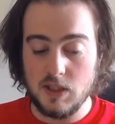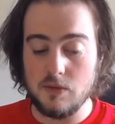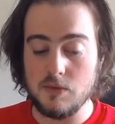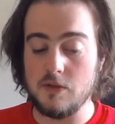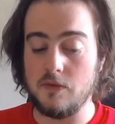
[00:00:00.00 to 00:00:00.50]

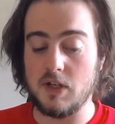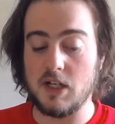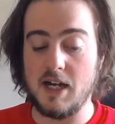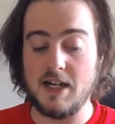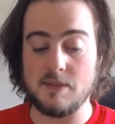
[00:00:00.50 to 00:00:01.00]
you would do for
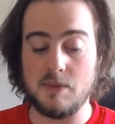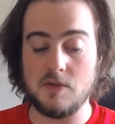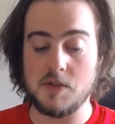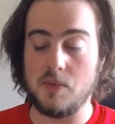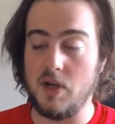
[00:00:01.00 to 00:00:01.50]
Cocytus, but you
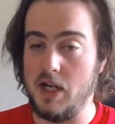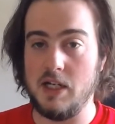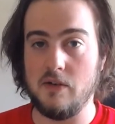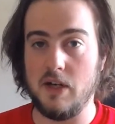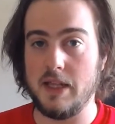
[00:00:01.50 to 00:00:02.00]
just put
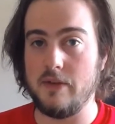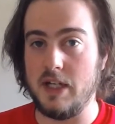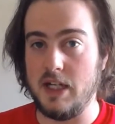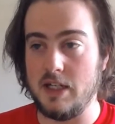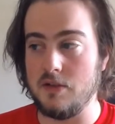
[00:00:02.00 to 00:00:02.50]
any grade
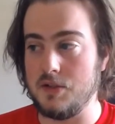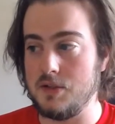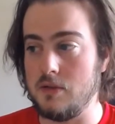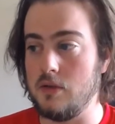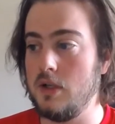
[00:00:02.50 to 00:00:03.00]
3 in your
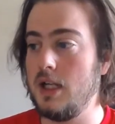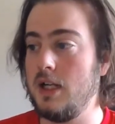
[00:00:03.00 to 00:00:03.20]
soul,